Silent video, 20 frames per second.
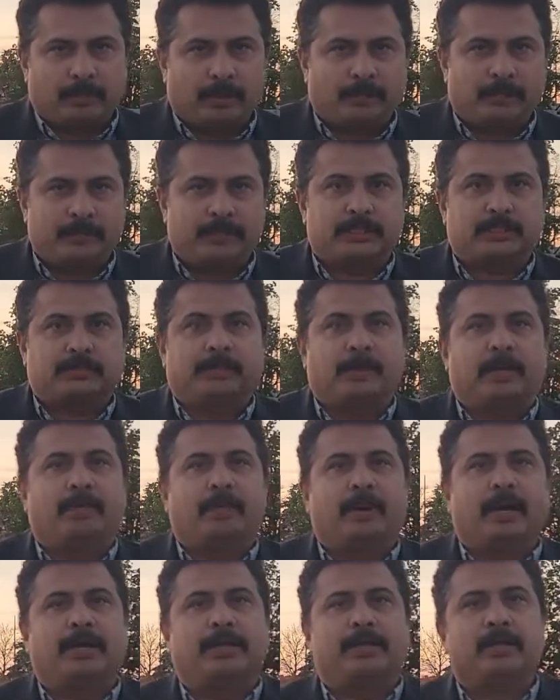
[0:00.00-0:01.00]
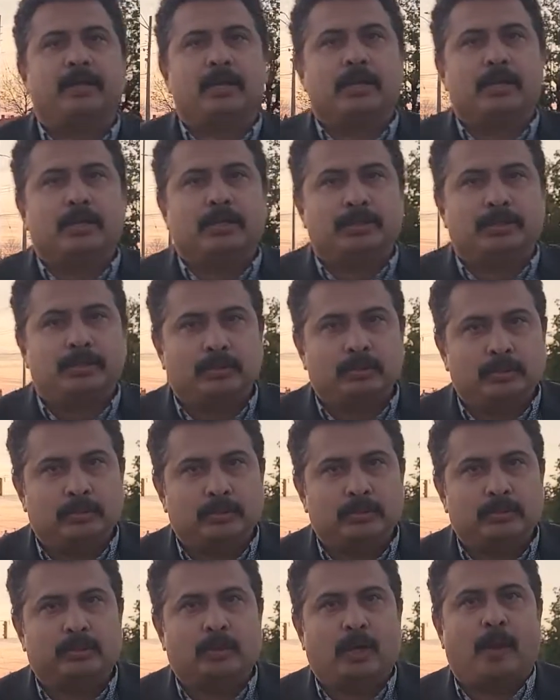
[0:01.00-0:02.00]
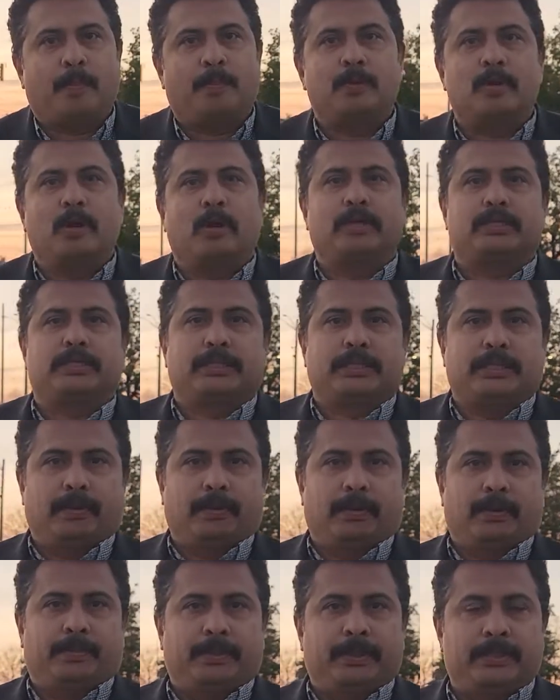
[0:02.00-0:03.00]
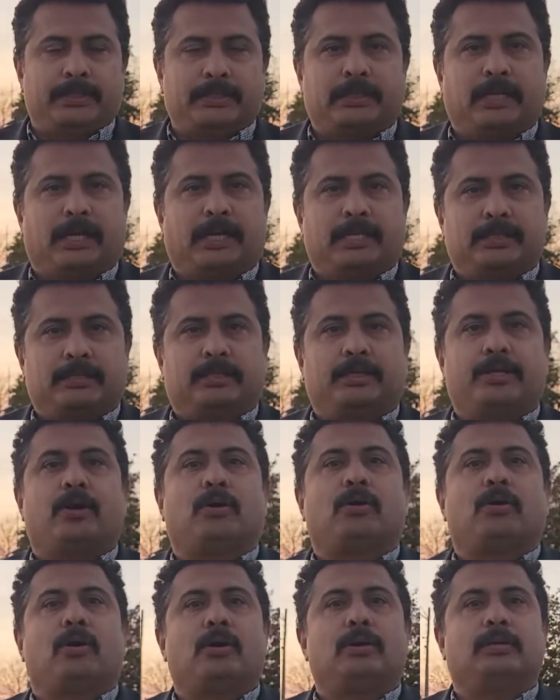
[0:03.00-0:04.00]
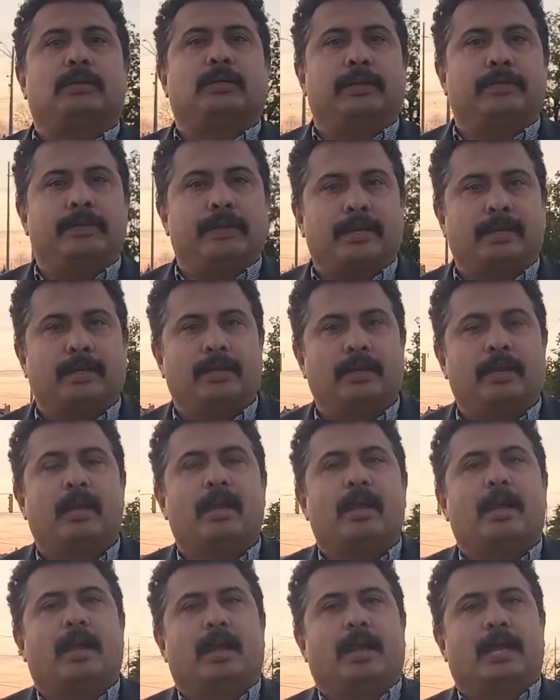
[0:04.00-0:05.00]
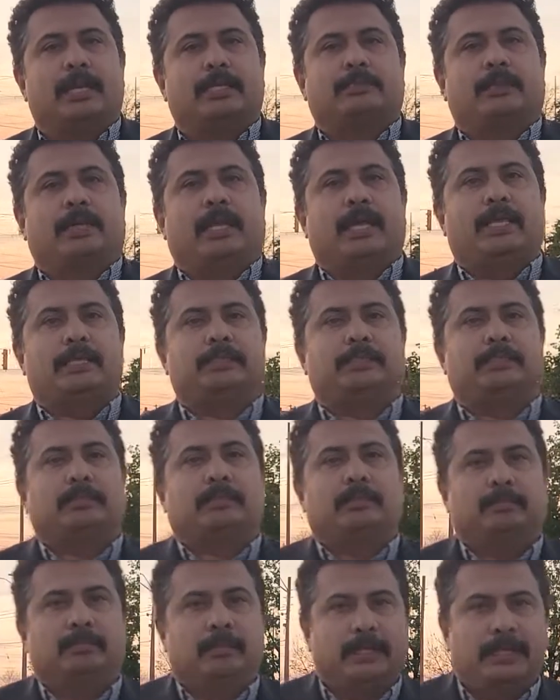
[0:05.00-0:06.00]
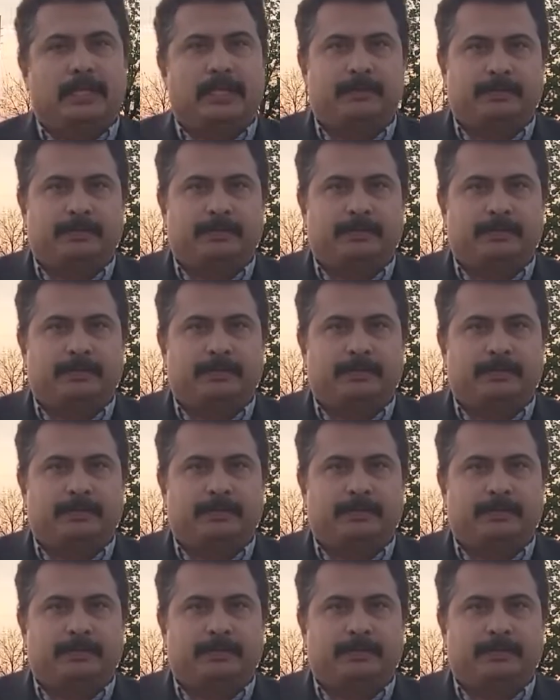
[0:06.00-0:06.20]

which is built by two top-notch developers, that is RIOCAN Living as well as MARLIN.